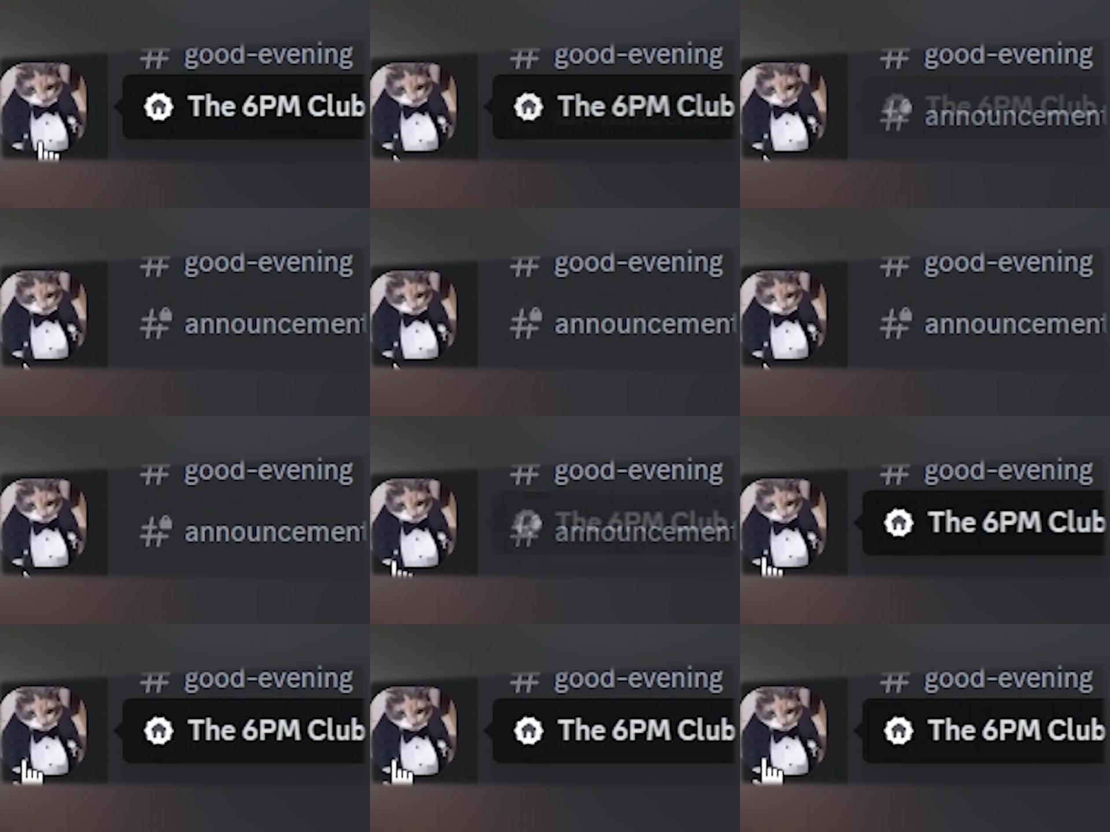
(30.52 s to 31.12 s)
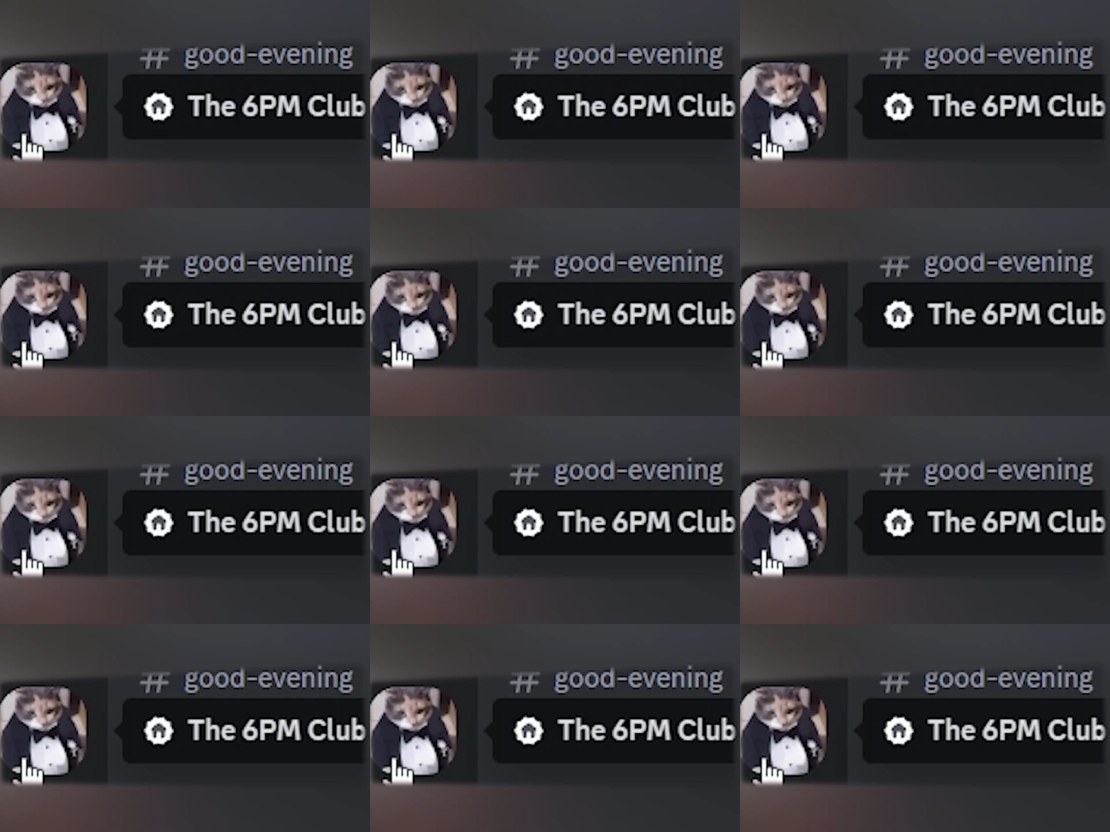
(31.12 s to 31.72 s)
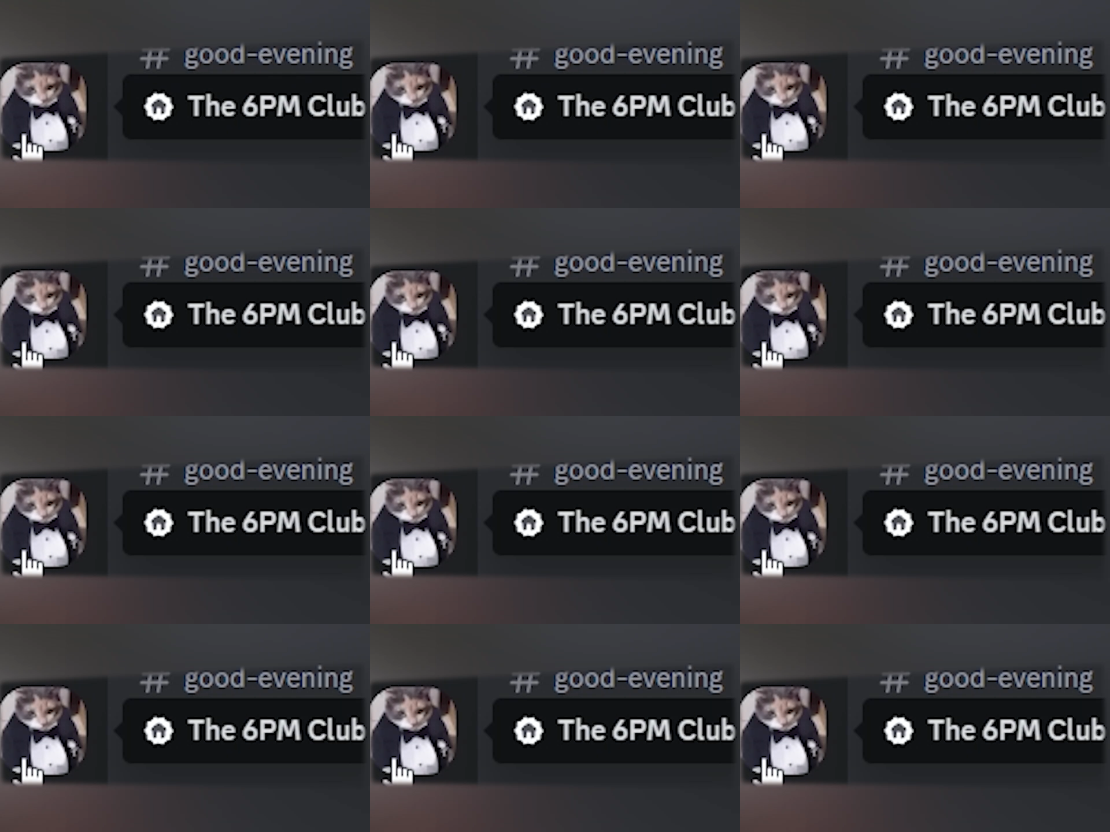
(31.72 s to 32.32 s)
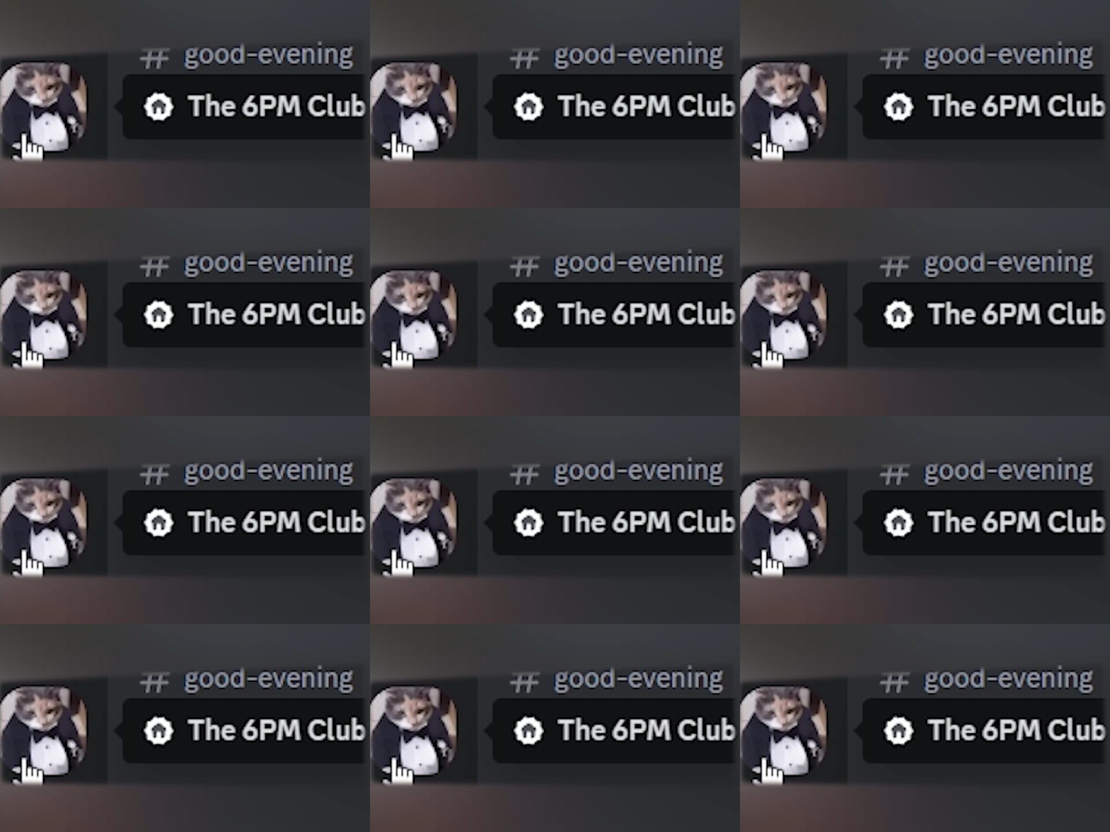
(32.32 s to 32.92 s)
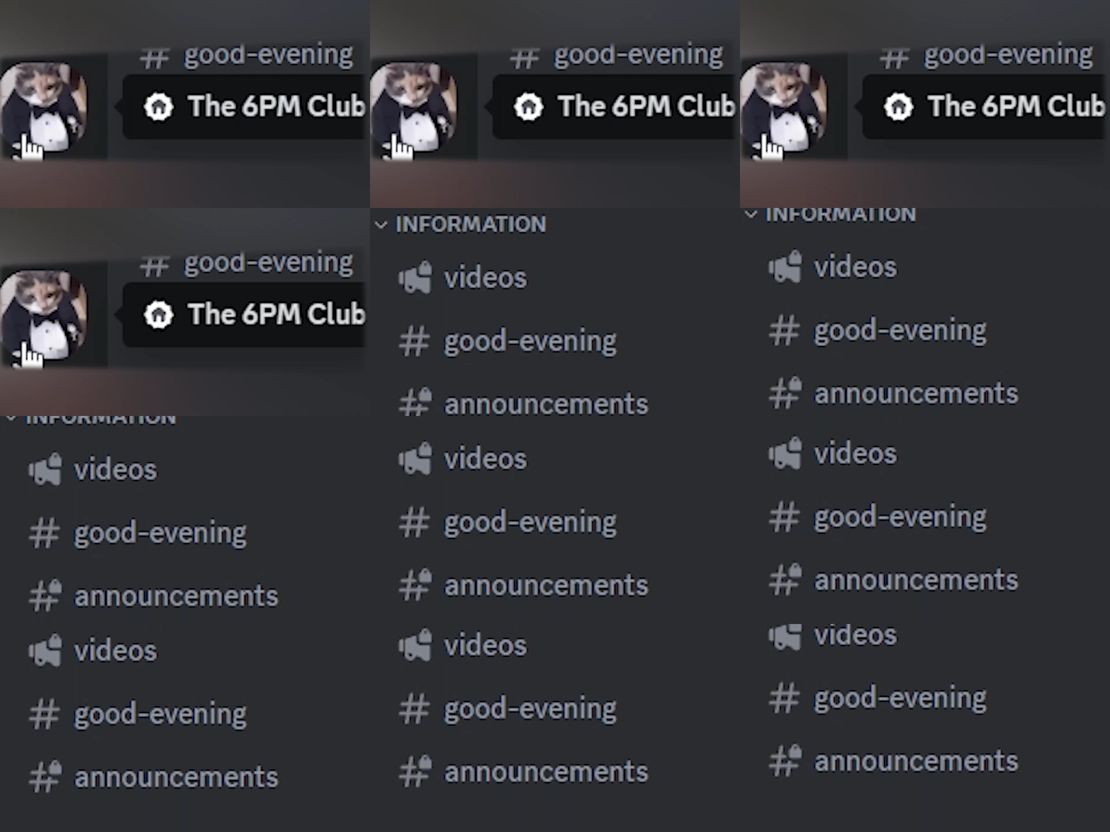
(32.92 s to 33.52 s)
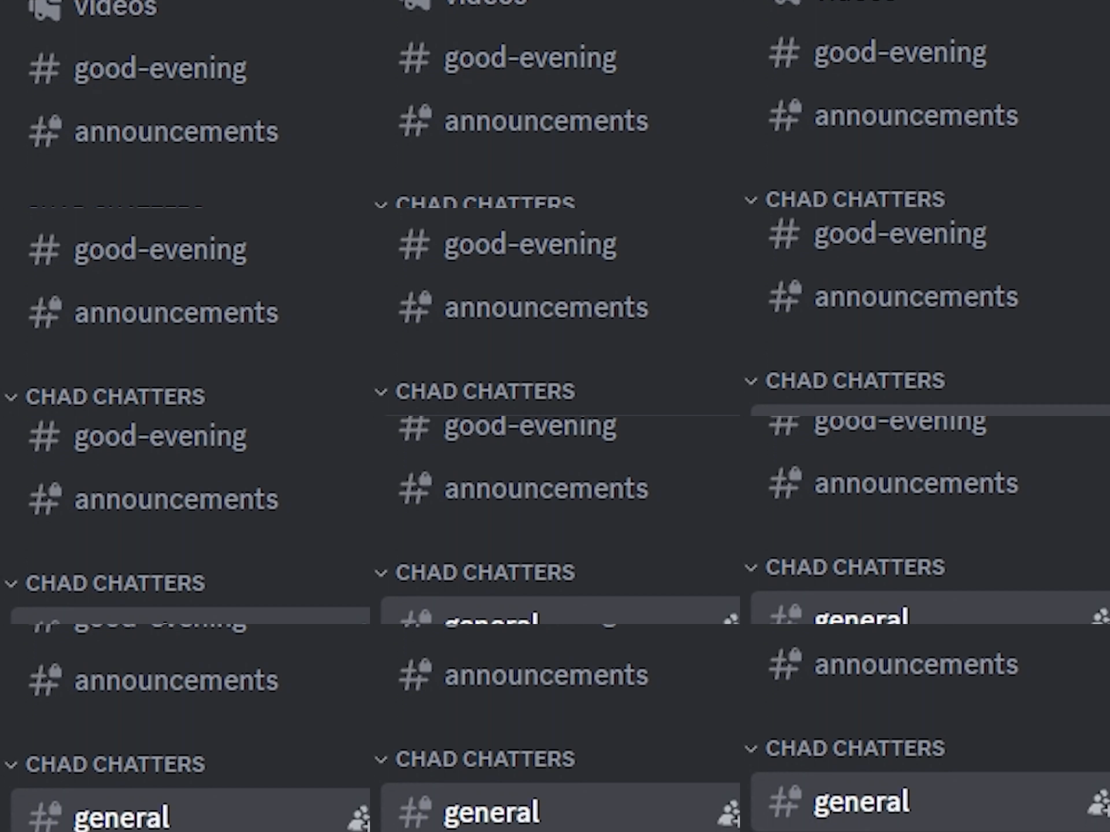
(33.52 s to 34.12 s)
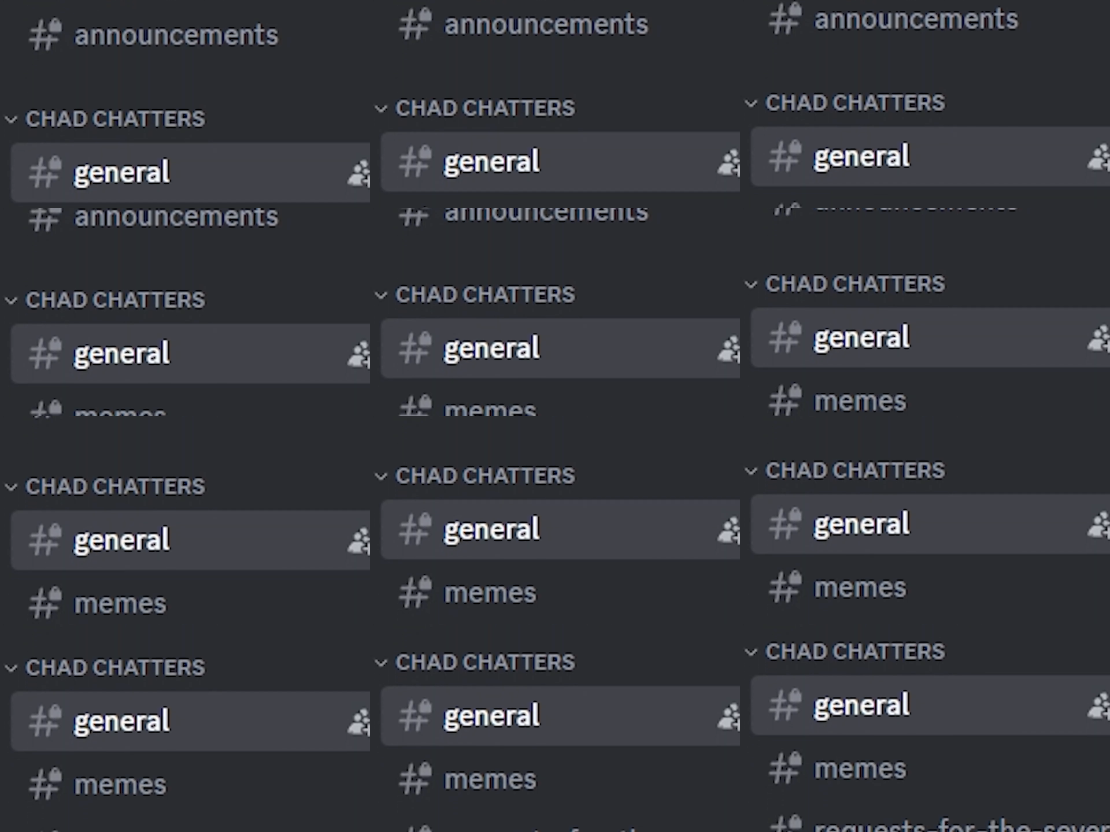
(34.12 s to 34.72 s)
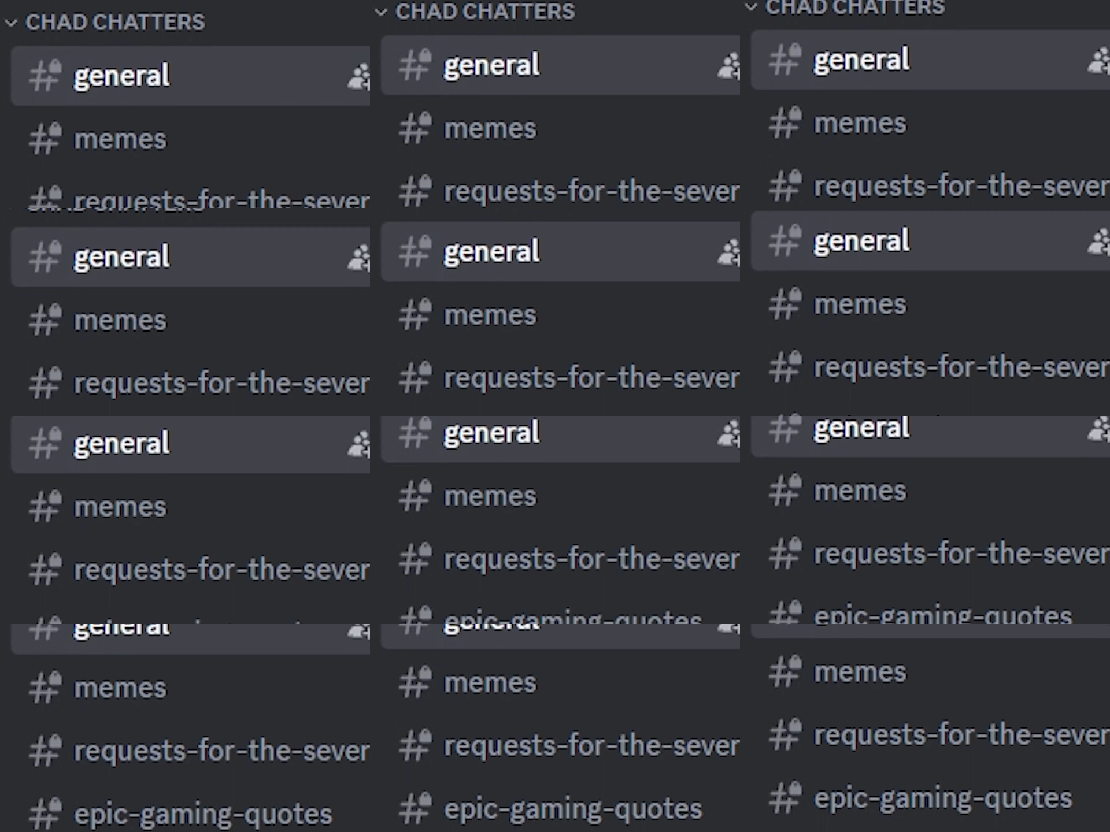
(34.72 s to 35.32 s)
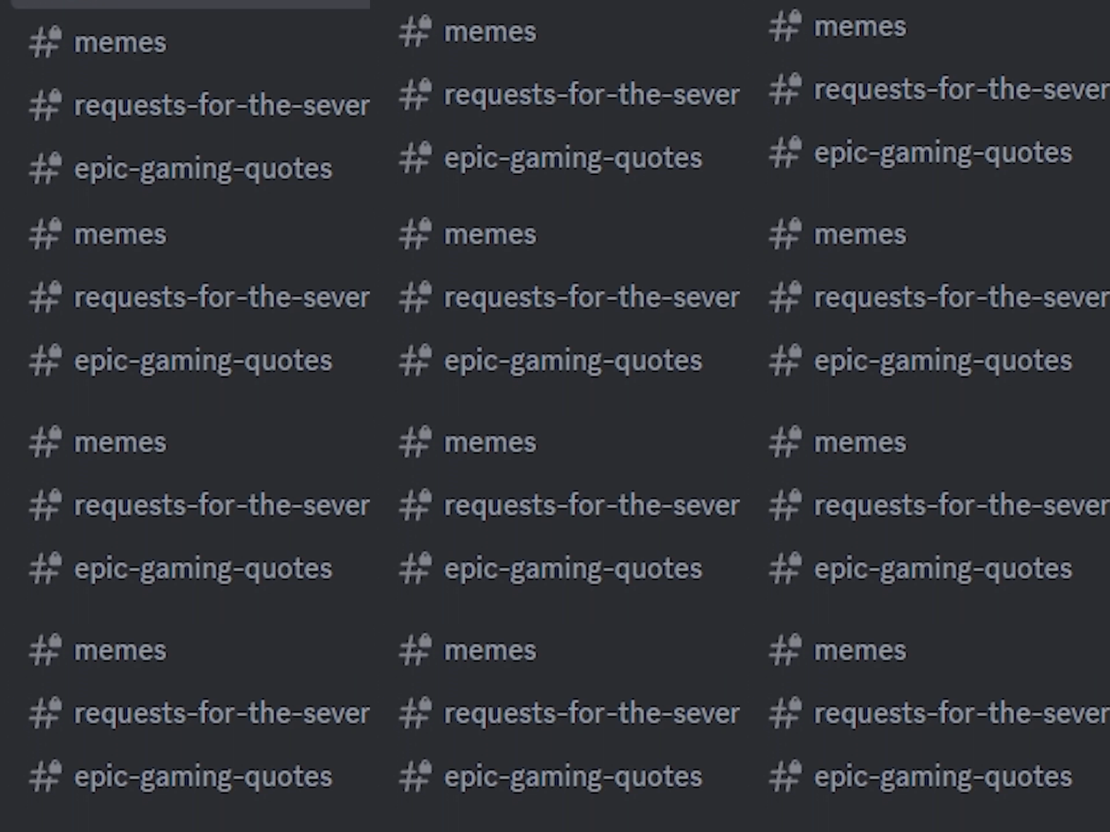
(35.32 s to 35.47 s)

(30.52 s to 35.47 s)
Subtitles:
No face is visible, so there are no lips to read.